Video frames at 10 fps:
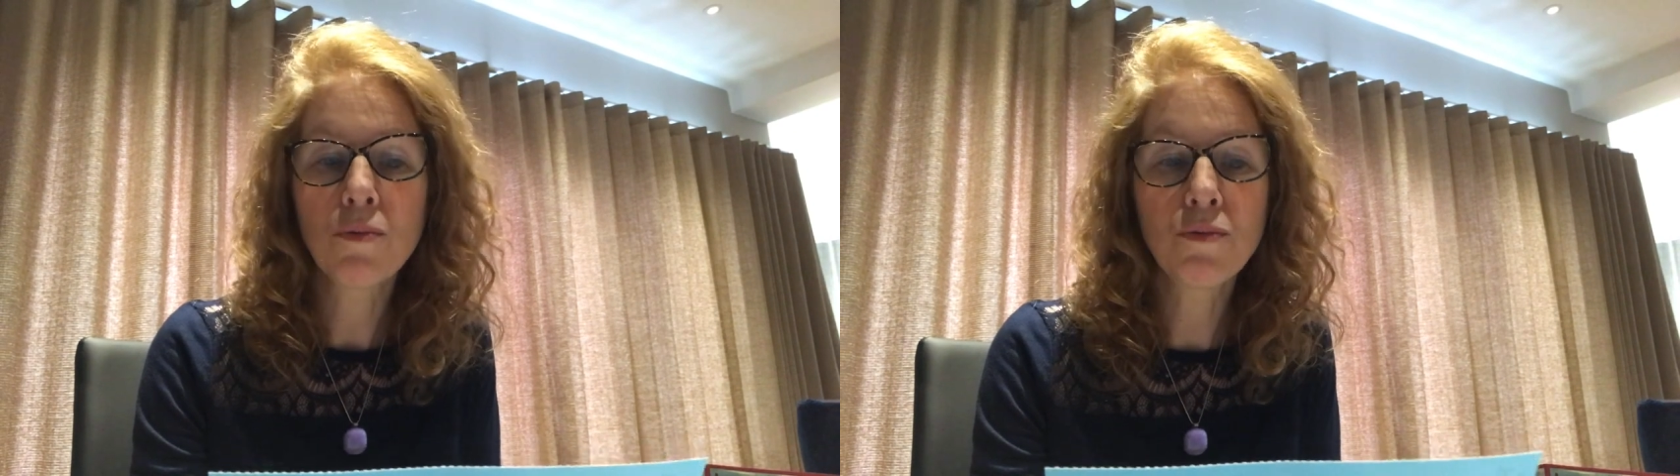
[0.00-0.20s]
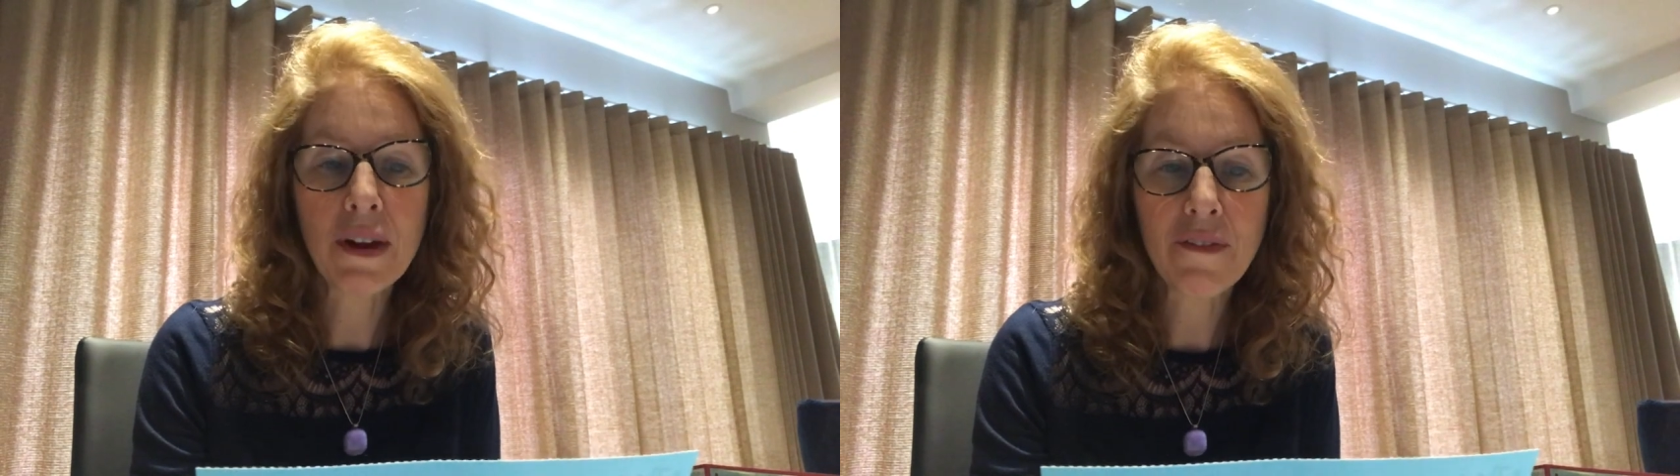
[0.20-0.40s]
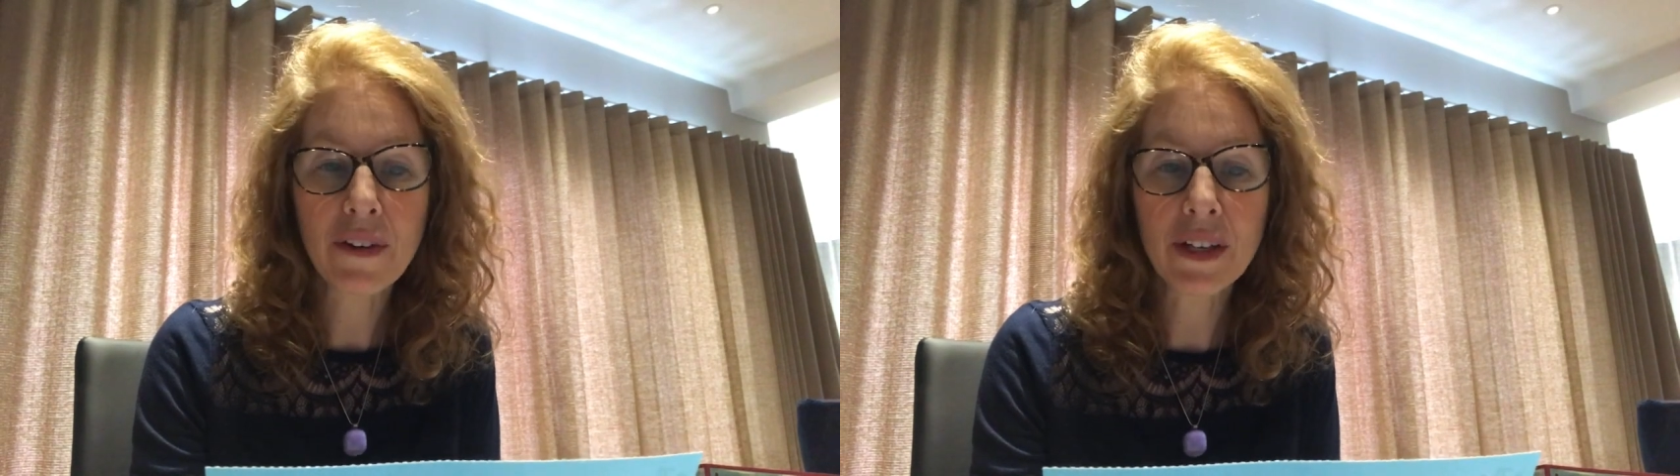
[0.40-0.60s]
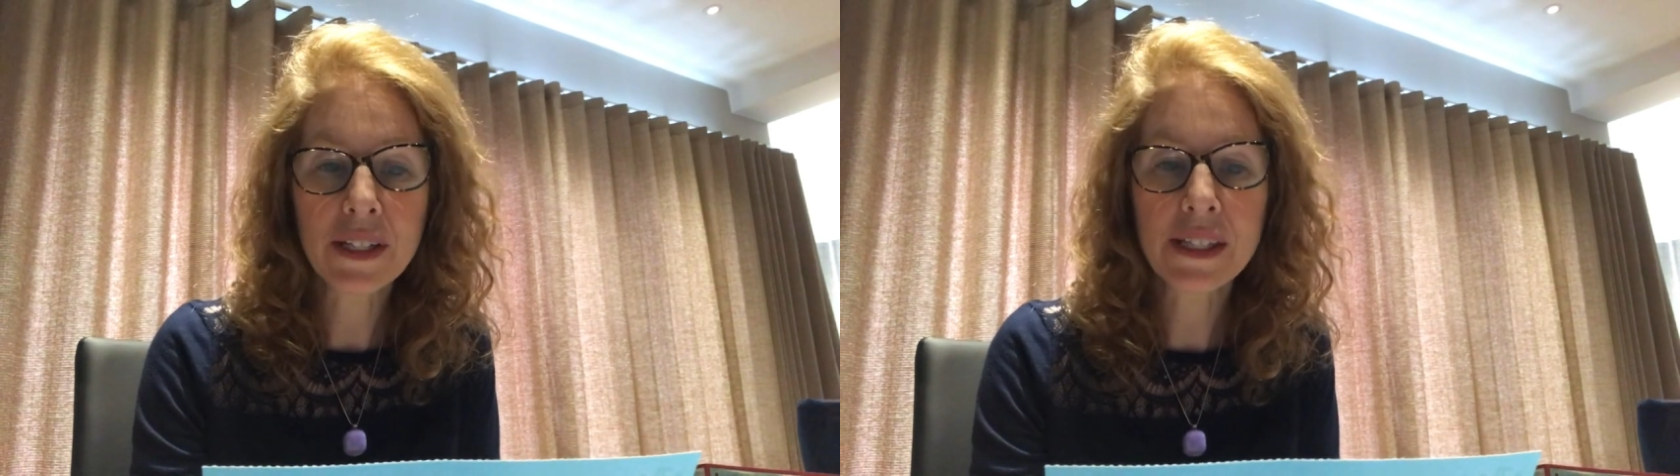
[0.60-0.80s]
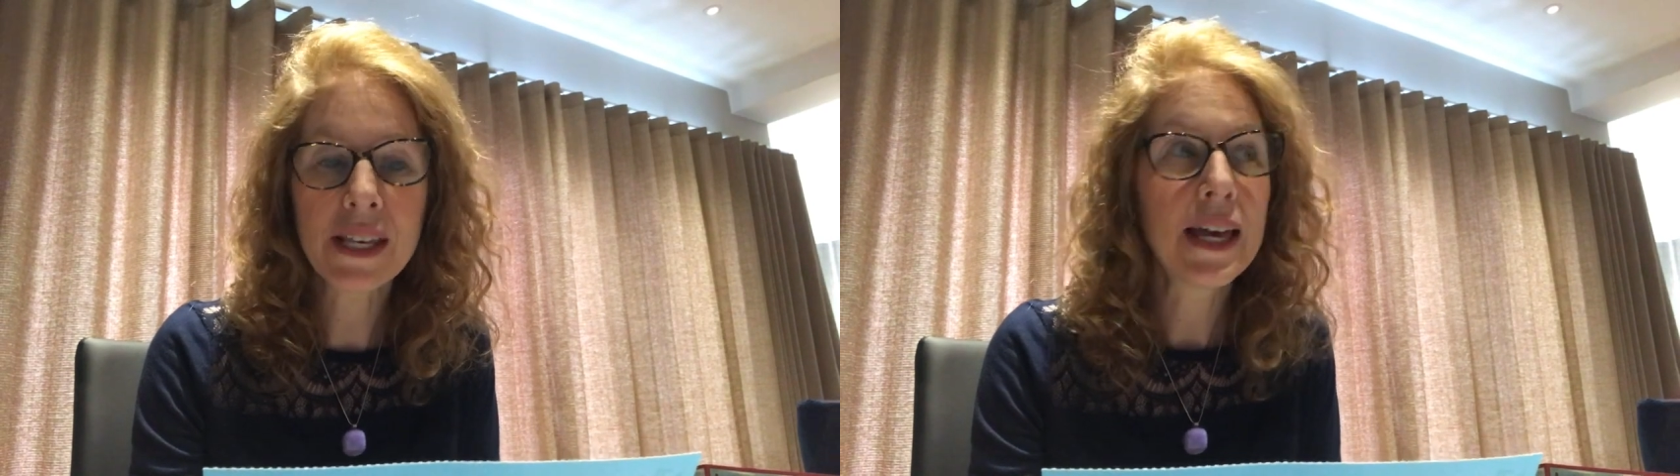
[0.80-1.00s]

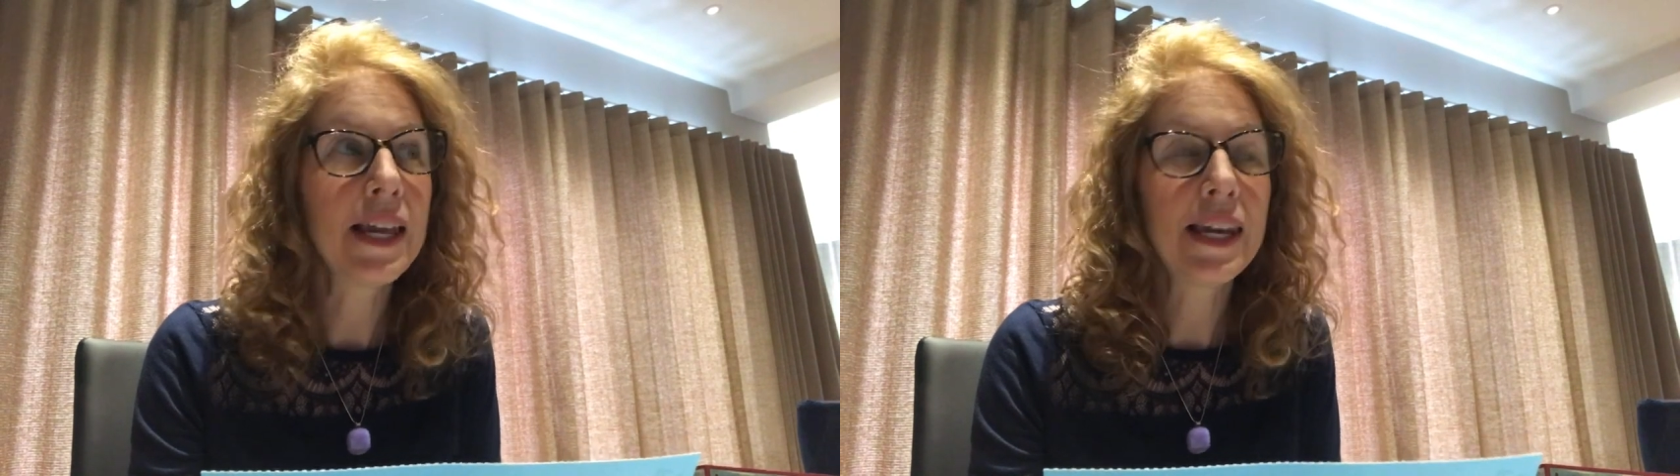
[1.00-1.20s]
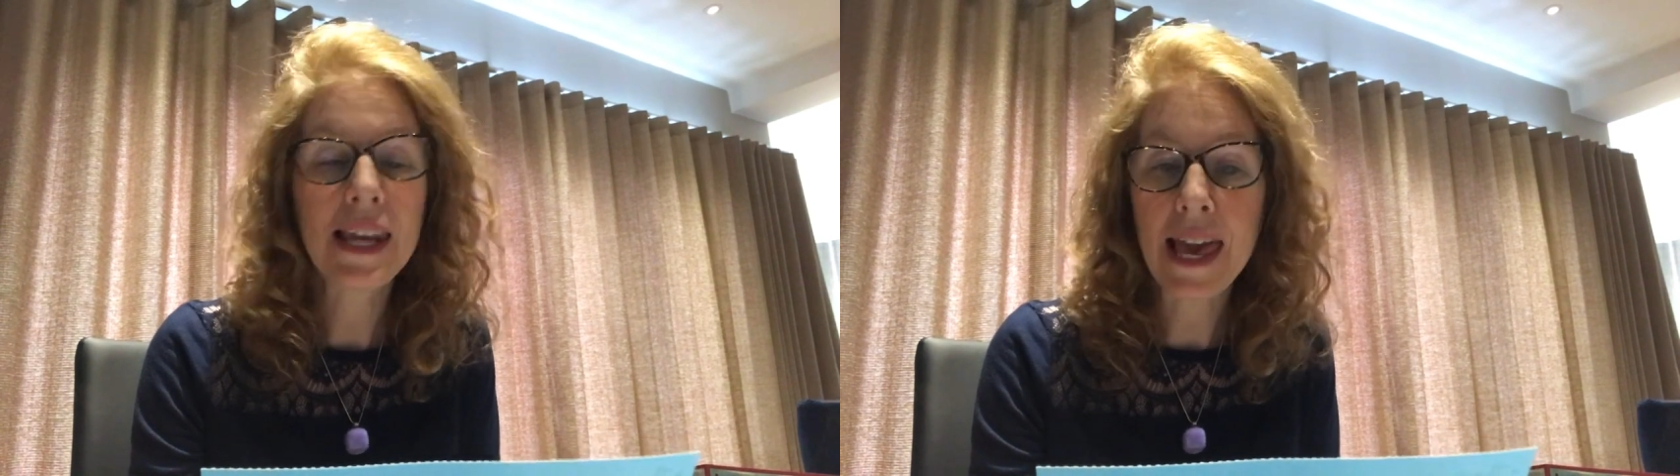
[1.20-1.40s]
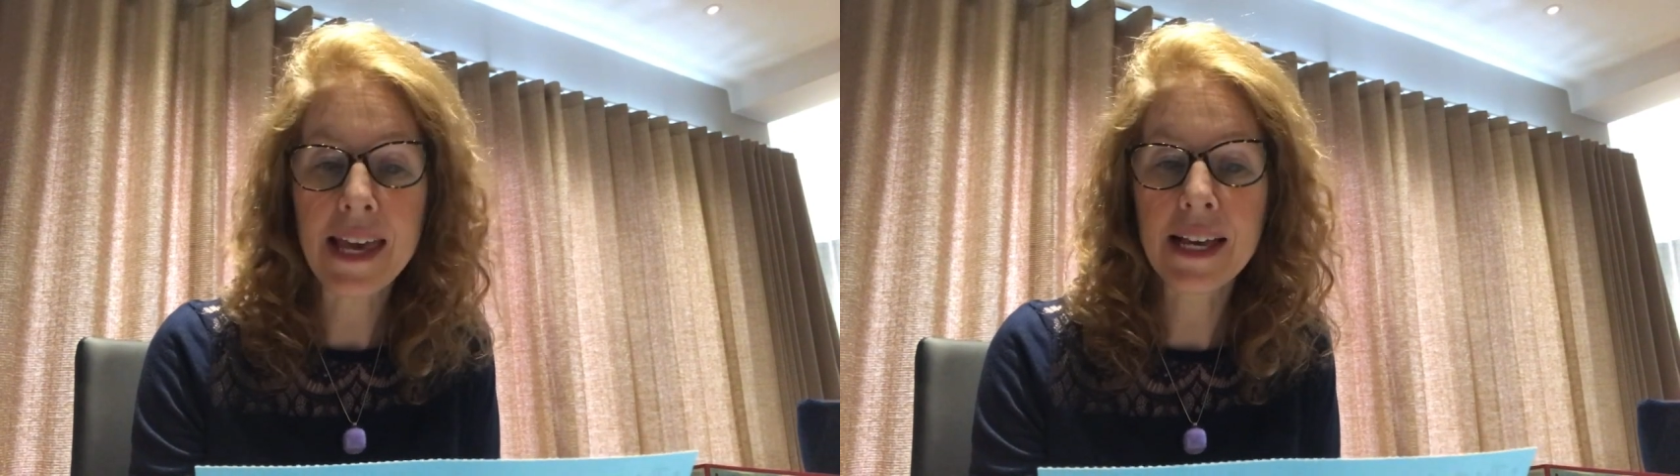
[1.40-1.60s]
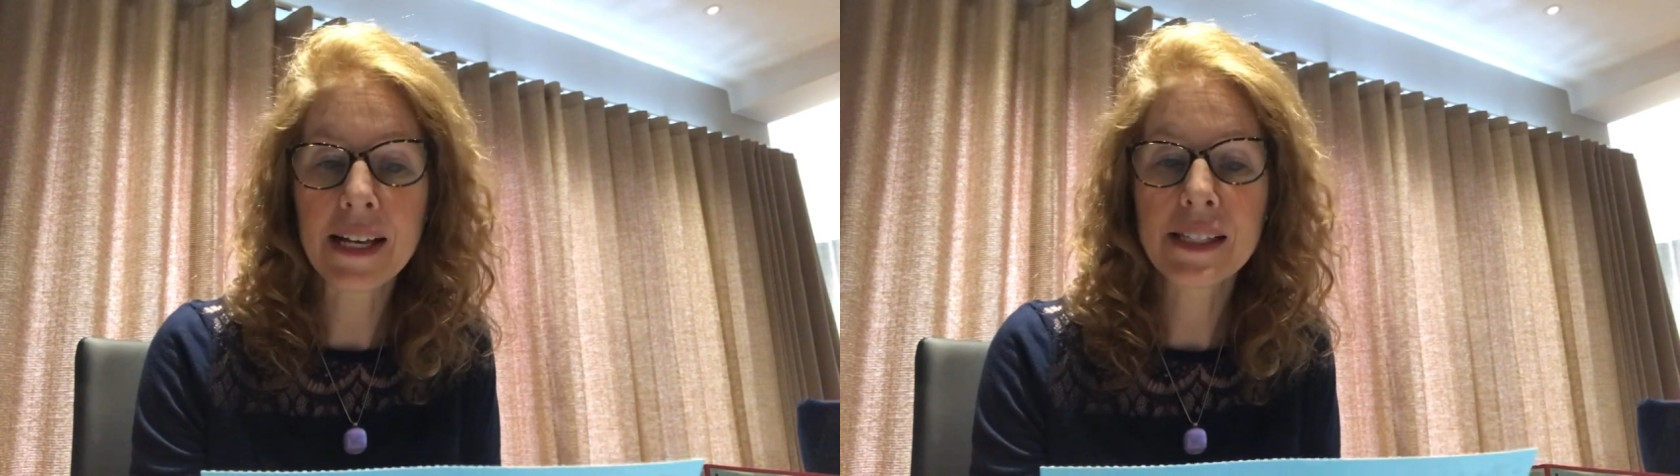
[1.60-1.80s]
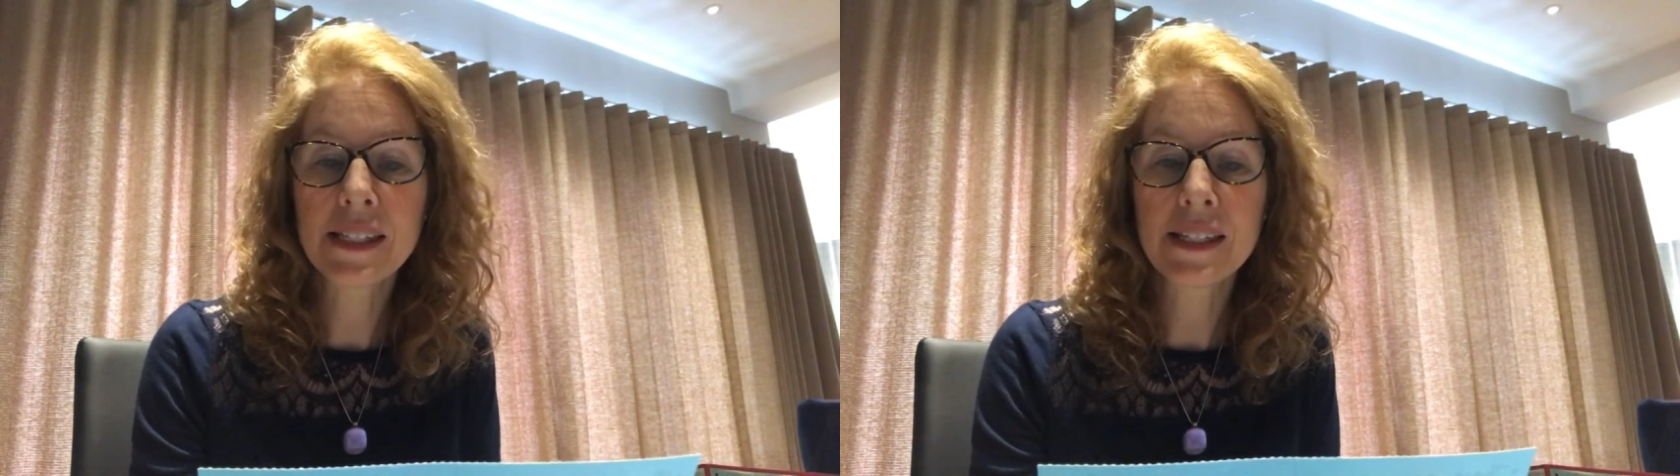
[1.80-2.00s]
rivers,
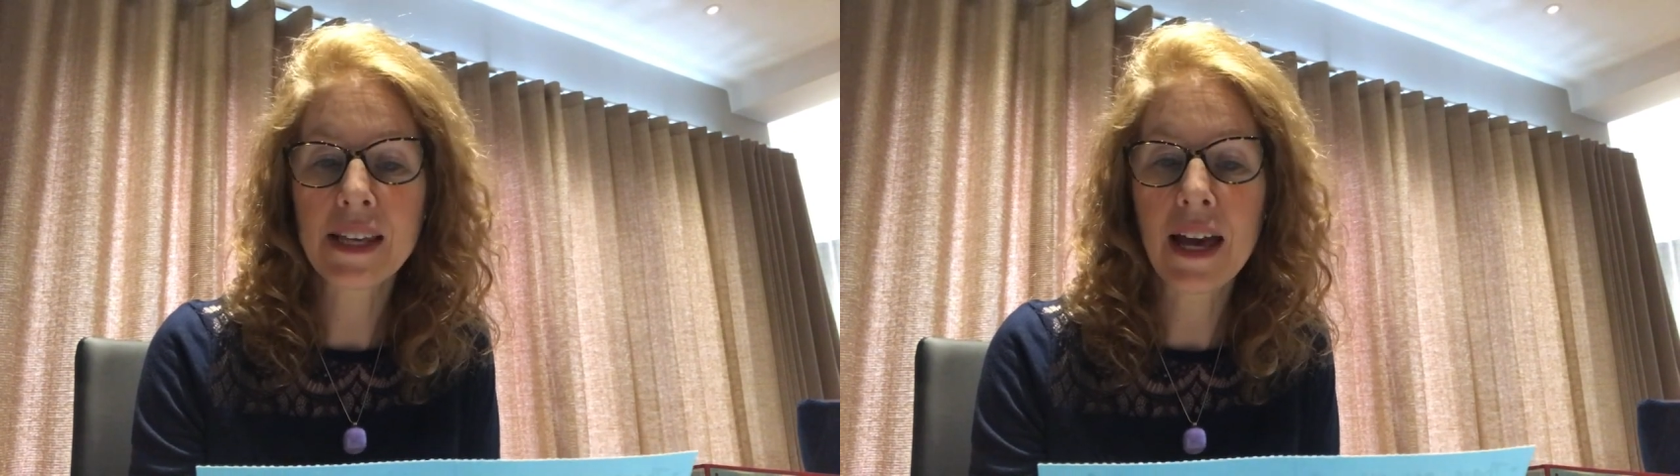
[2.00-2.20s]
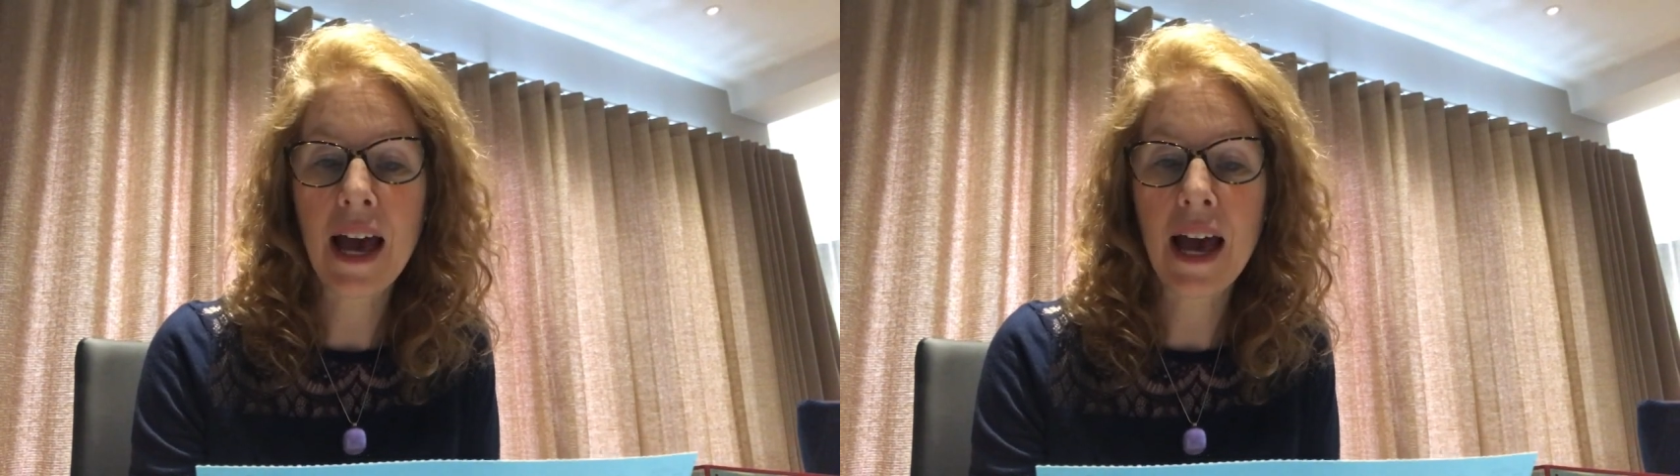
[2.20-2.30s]
lakes,